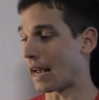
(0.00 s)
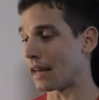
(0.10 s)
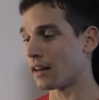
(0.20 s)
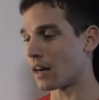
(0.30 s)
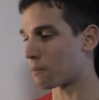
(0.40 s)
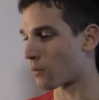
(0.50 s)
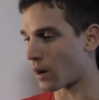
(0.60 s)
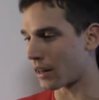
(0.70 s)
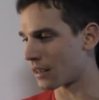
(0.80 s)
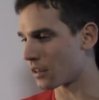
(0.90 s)
Ended up
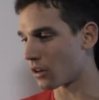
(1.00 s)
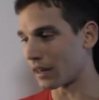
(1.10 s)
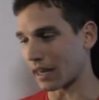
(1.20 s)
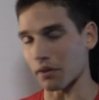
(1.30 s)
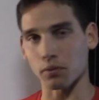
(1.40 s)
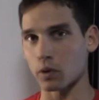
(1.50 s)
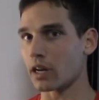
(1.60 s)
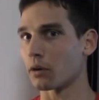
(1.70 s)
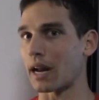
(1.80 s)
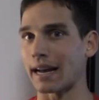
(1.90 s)
running, you know, like a
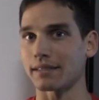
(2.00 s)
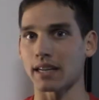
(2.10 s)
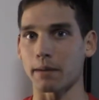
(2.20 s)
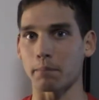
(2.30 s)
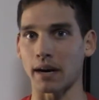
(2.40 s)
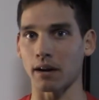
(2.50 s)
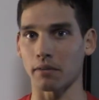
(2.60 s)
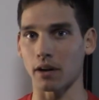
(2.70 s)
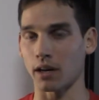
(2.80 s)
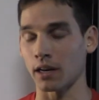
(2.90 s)
309 type
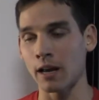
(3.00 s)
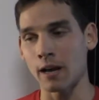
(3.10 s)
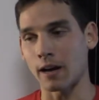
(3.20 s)
marathon.